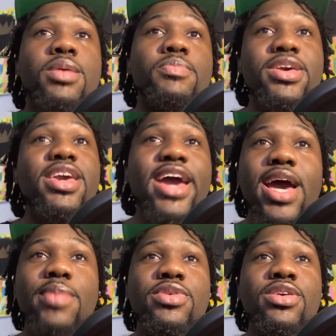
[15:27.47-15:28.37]
Be
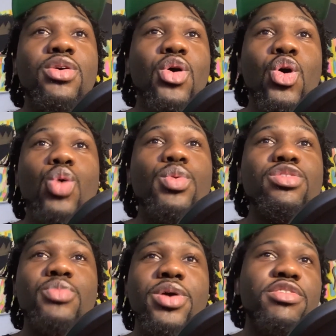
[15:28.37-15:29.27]
happy, always
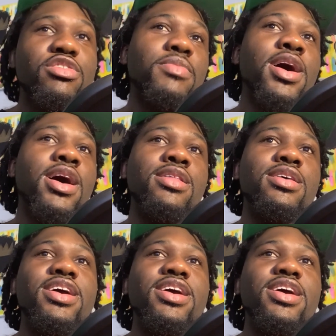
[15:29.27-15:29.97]
wear a smile.